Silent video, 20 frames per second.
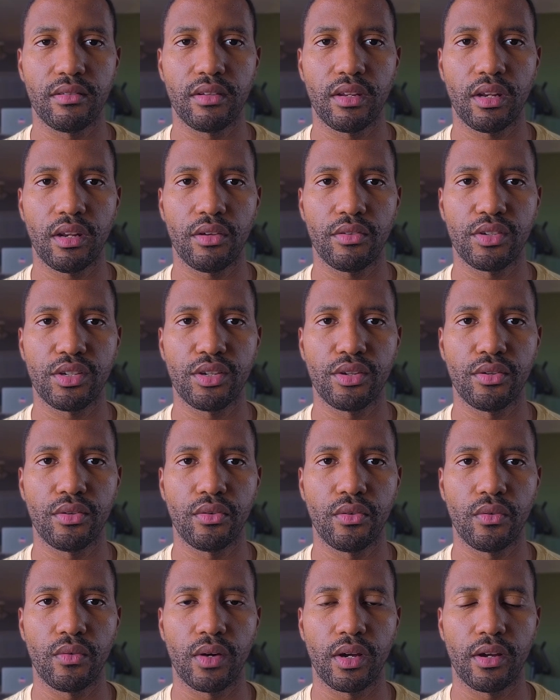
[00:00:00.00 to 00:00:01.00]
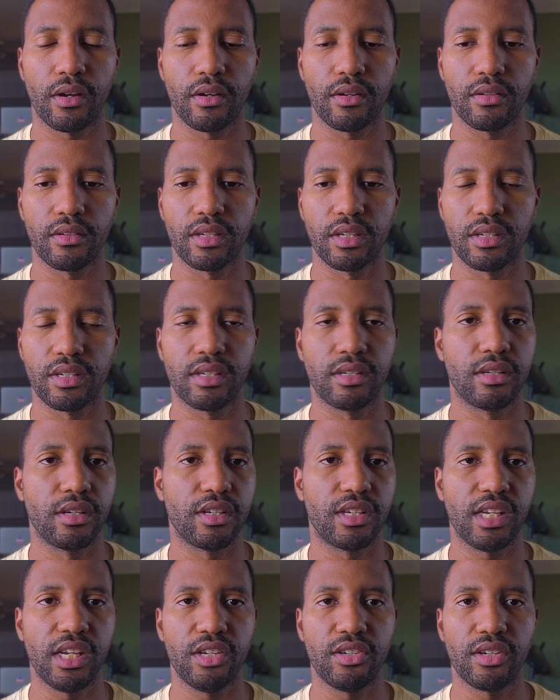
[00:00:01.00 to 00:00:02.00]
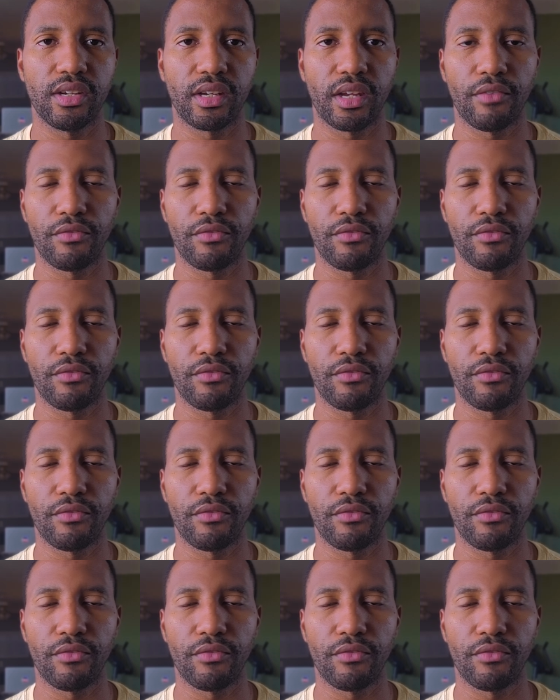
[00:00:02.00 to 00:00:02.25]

you know, to teaching.